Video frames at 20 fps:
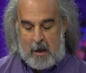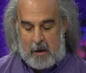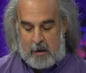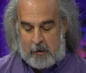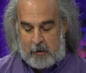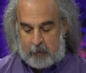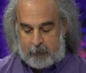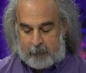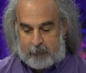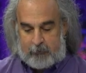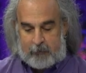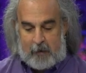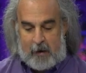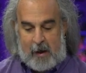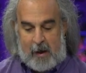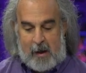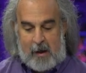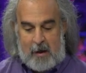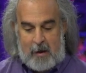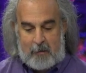you'll
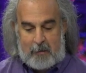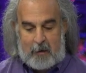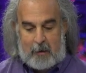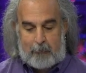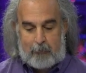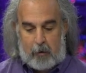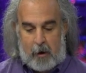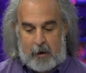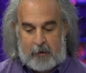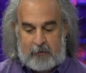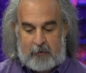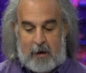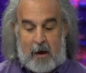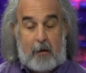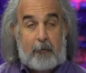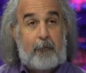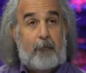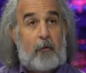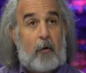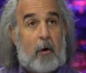see that it breaks it
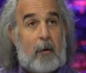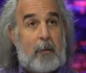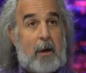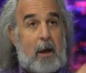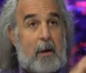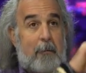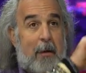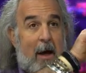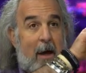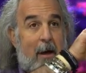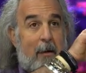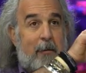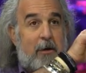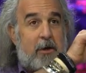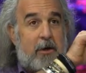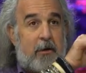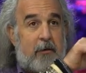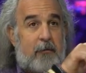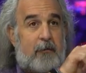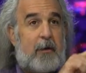out for me by
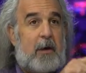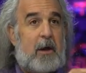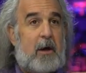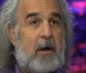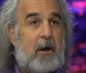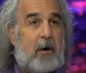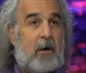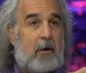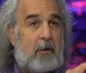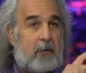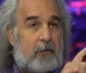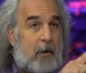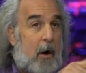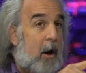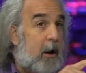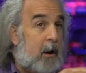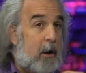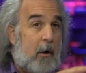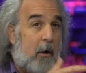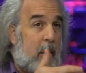images, videos,
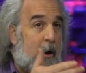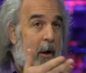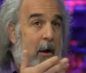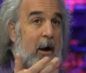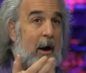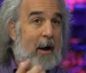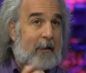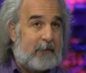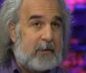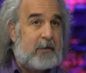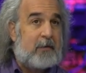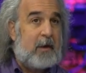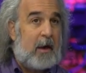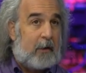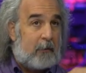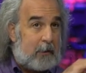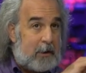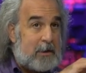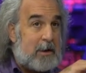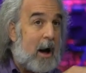audio archive,
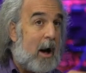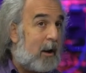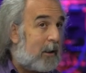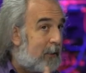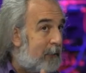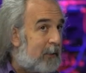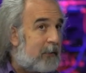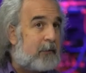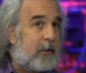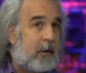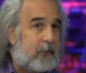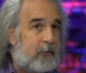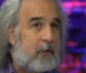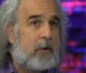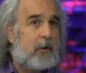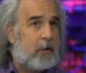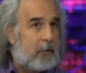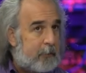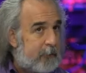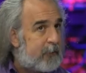etc., documents,
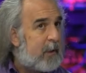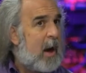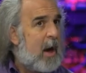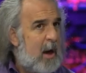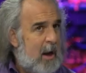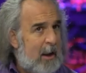executables.